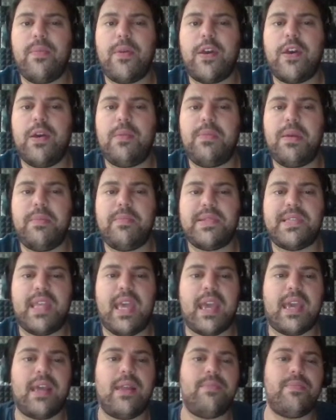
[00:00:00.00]
Could be
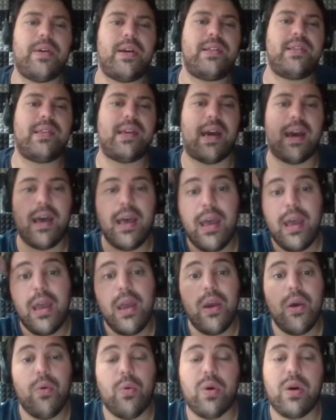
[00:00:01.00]
mistaken, but
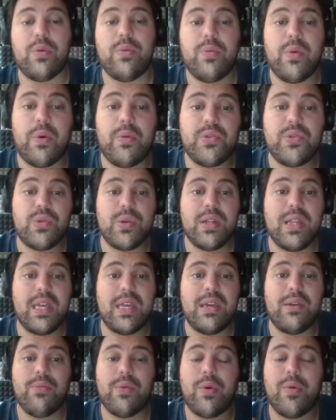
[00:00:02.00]
what
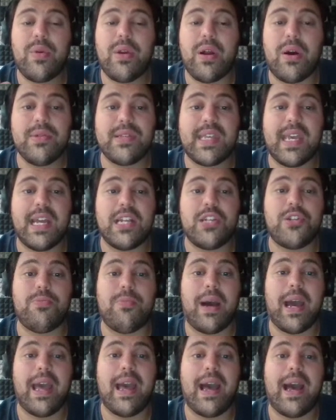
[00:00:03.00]
would always catch
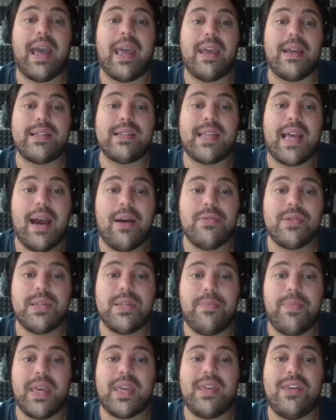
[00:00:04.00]
my eye is I was a
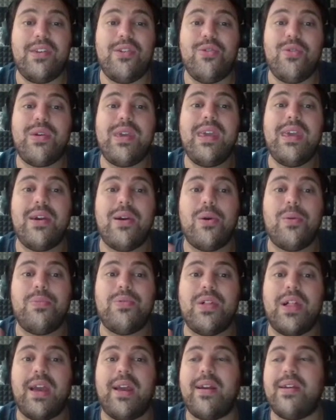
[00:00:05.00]
big Yu-Gi-Oh
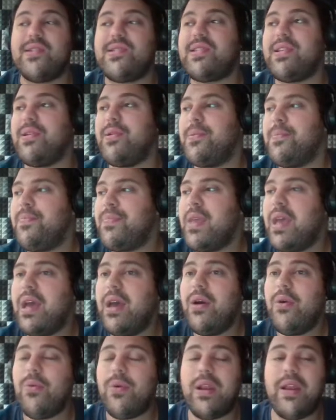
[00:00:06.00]
player. So
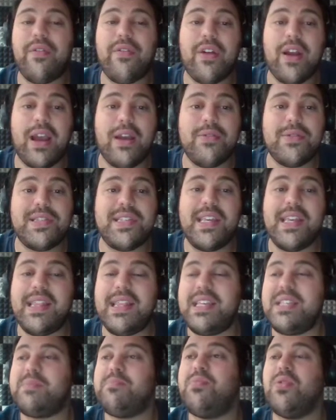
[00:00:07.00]
whenever I would see
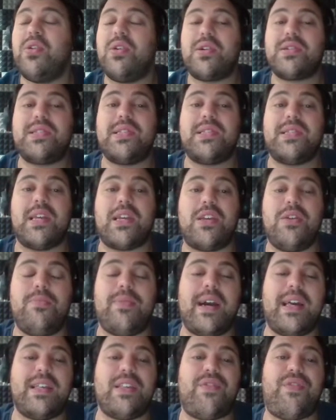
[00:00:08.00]
these books, it's like you
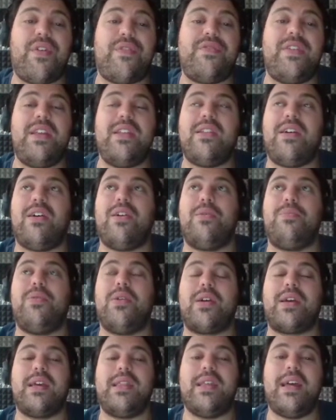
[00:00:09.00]
buy this $15
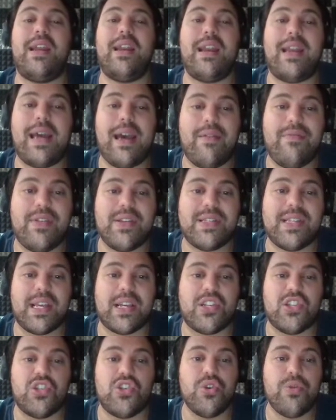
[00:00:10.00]
book and then it'd have this like
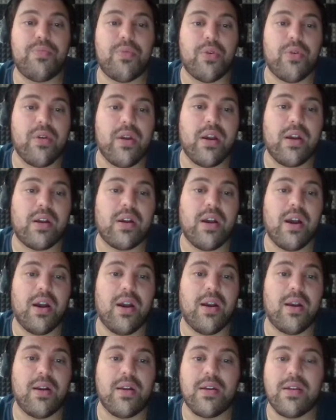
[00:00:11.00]
super rare
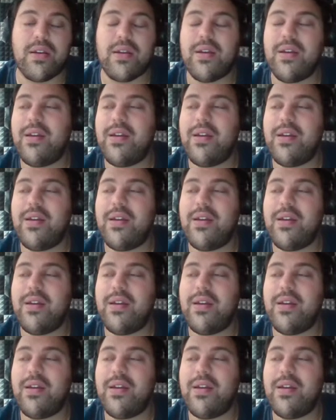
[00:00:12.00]
card